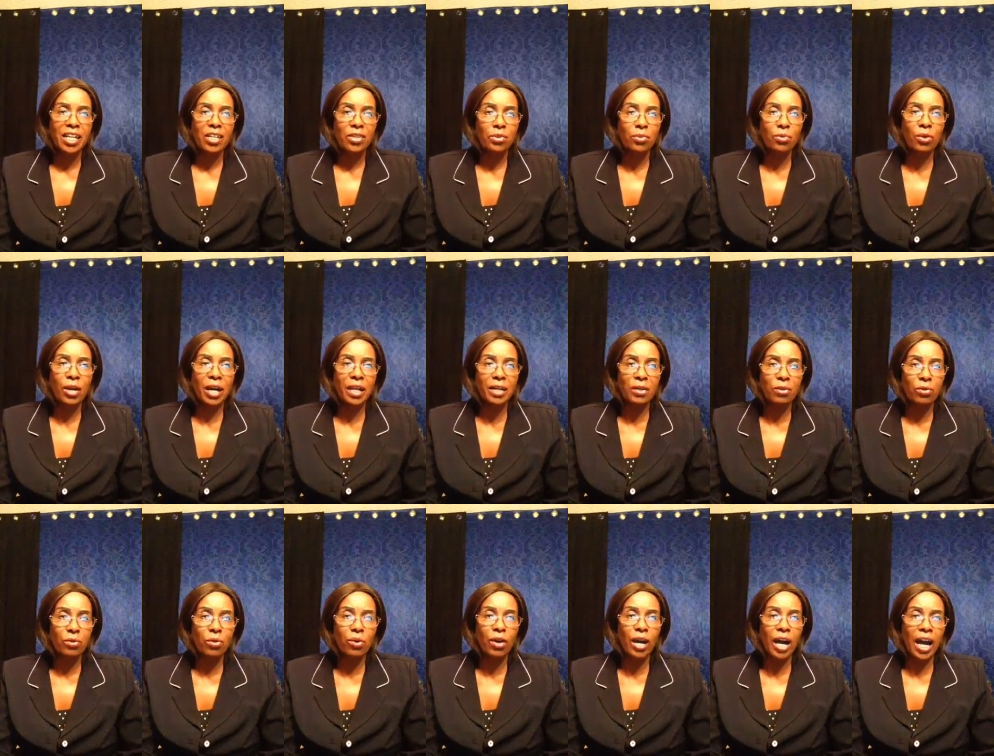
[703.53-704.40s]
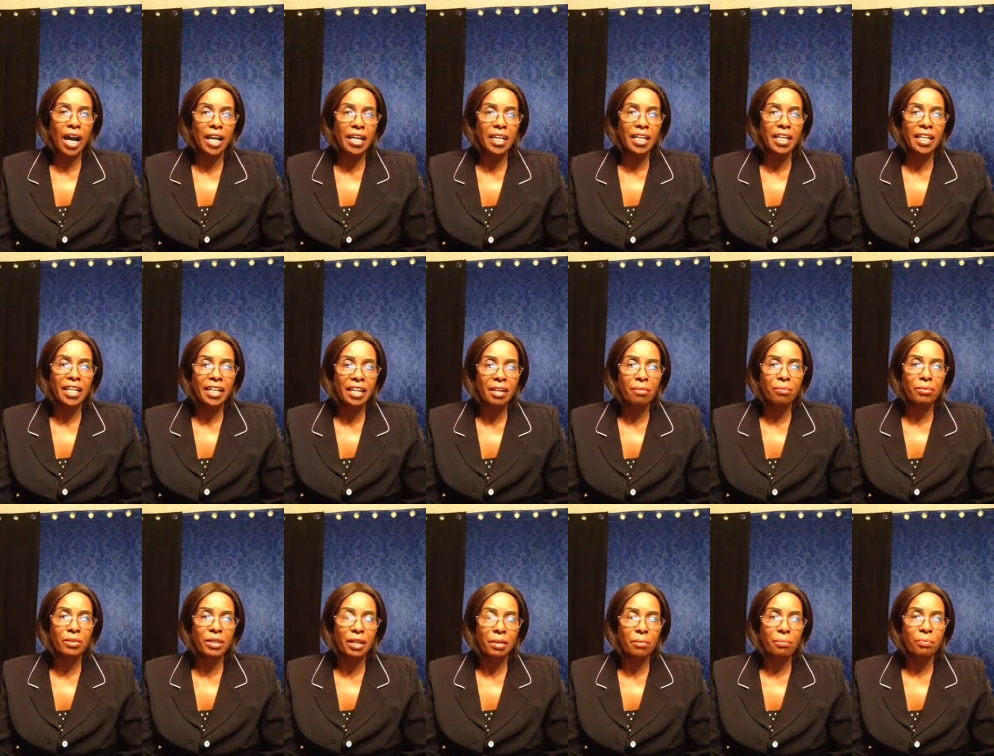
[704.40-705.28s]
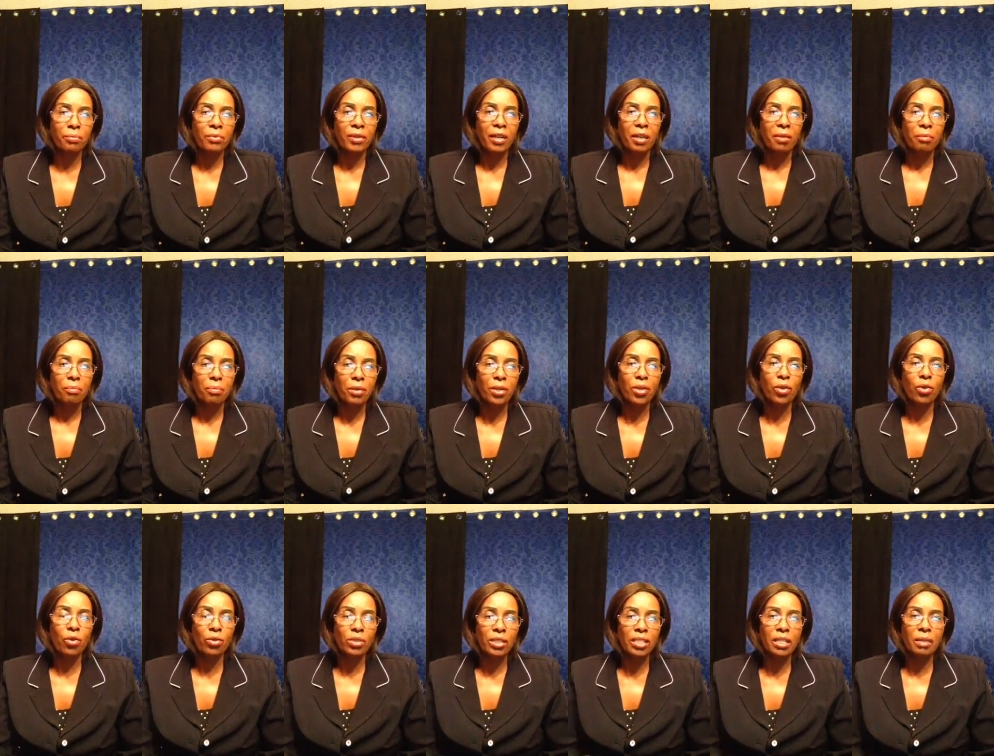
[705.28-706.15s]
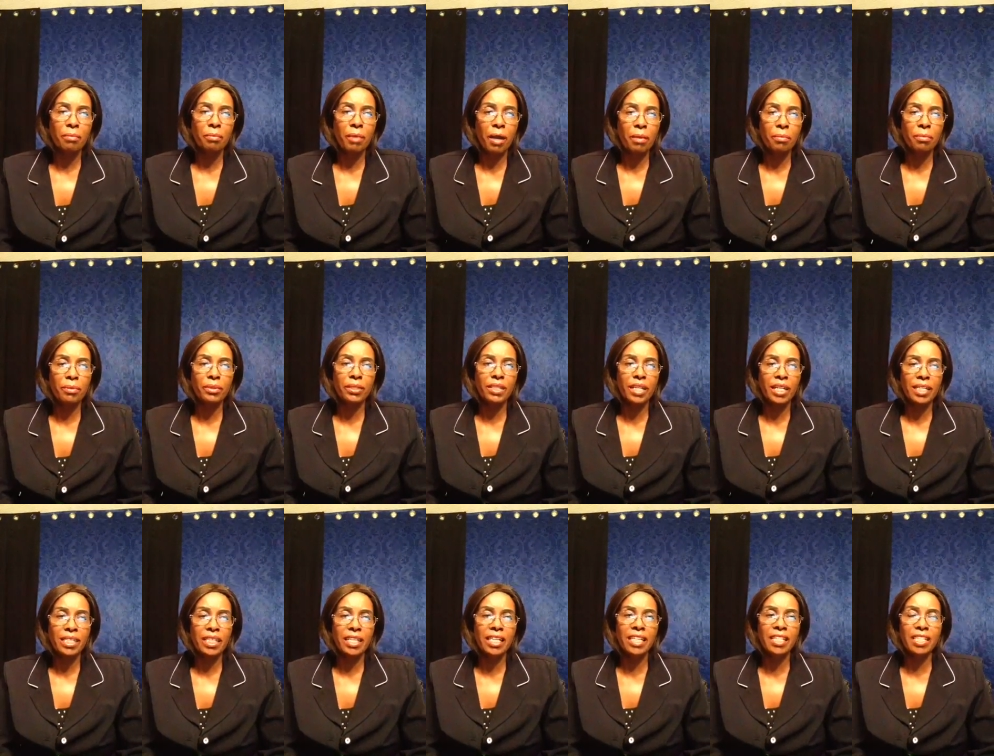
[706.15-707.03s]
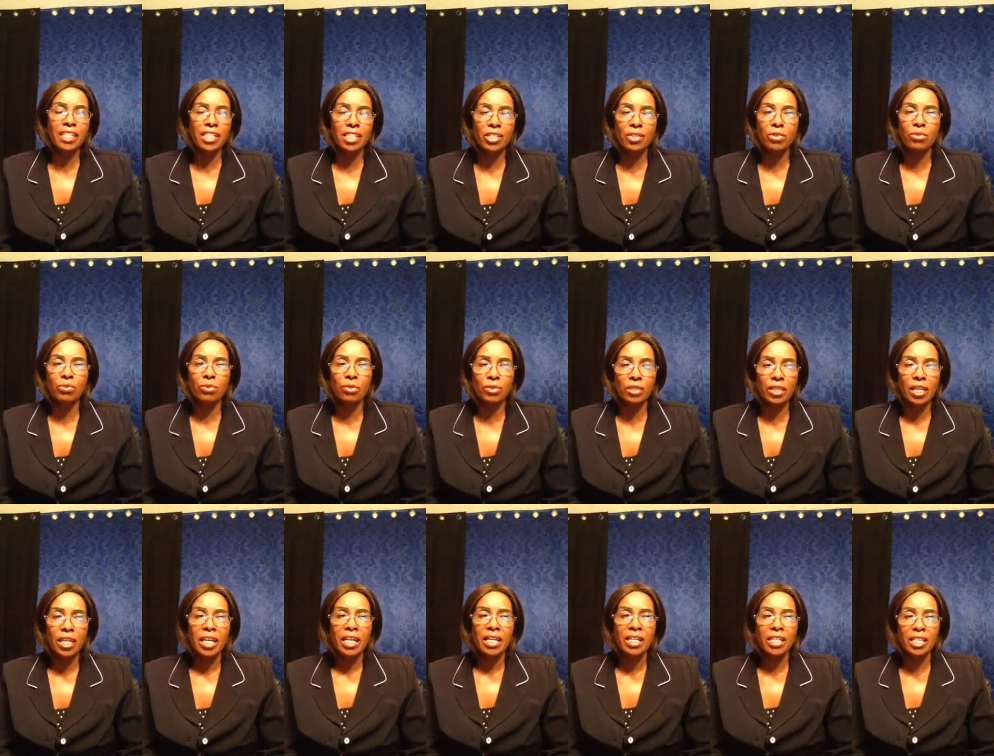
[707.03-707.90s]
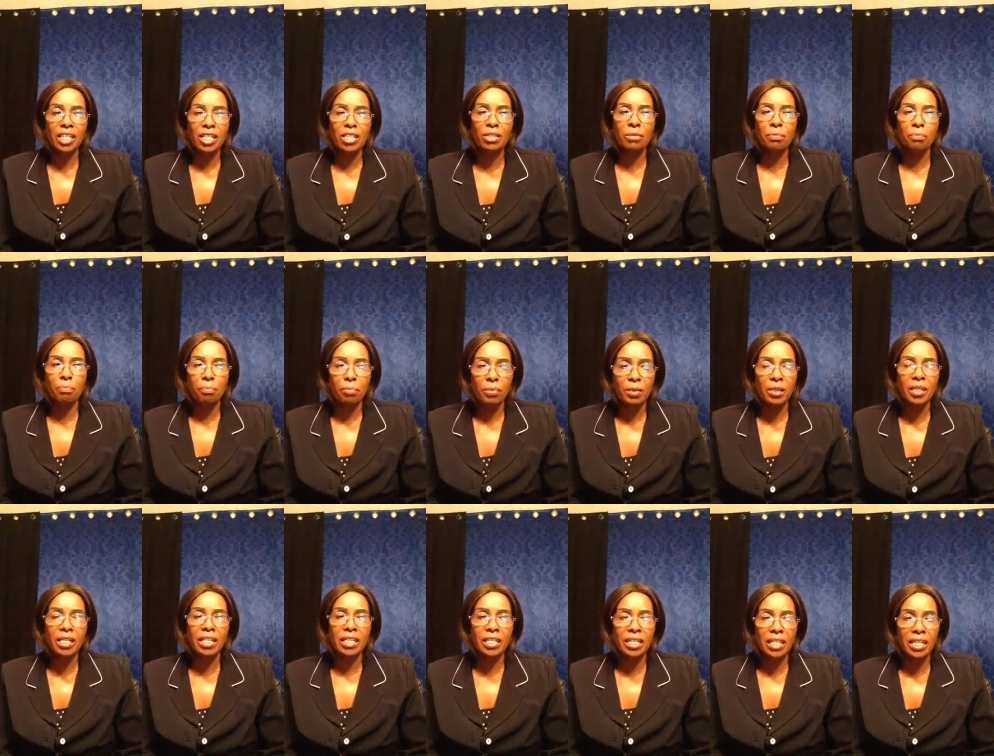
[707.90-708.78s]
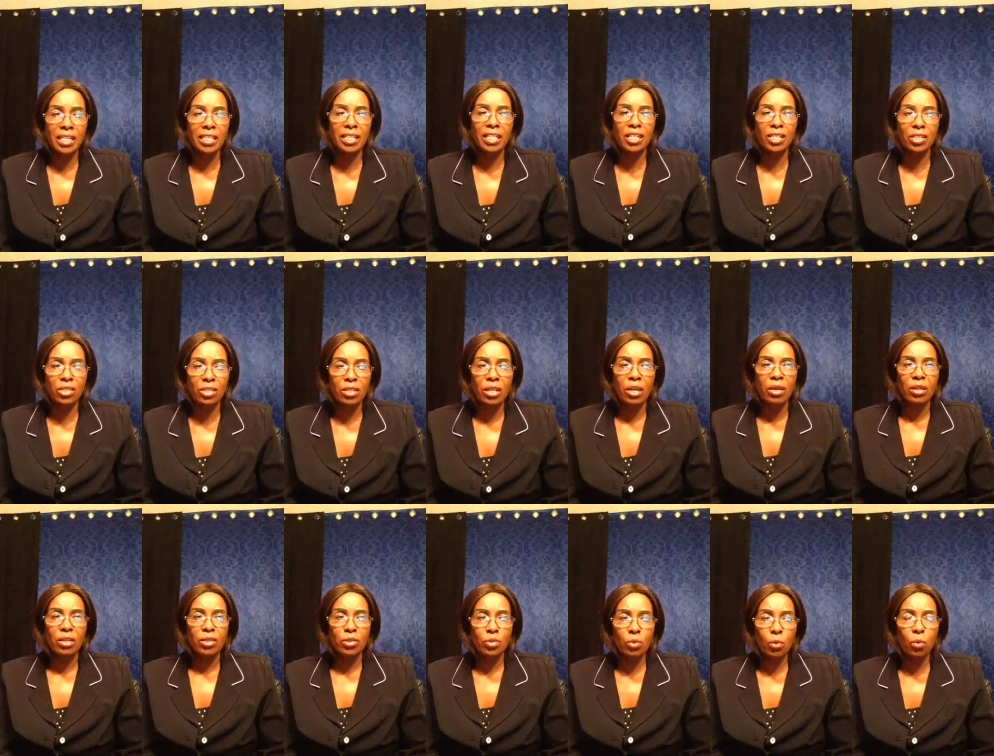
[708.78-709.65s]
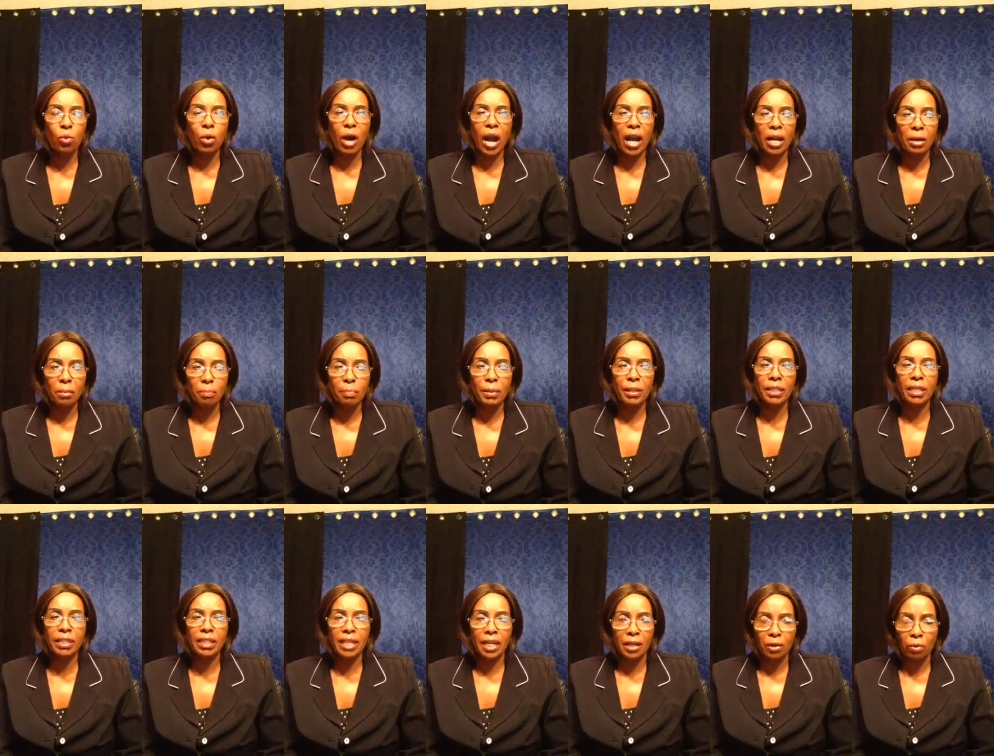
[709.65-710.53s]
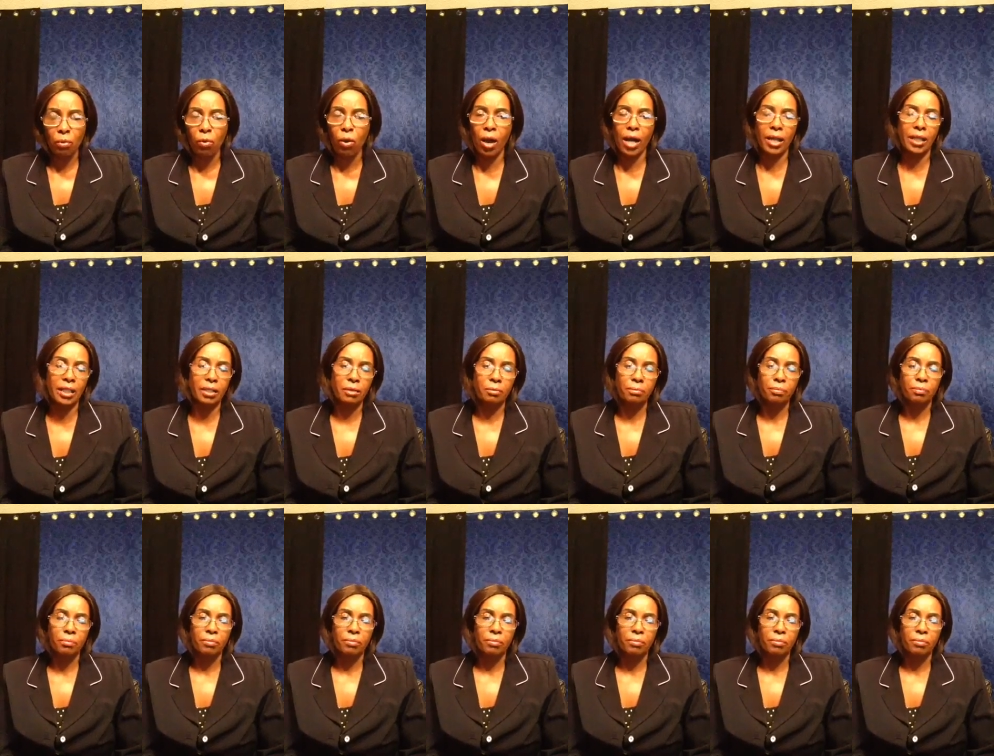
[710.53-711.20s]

You can go and claim them, because the Bible says it is not, it is, it, it is two are better than one,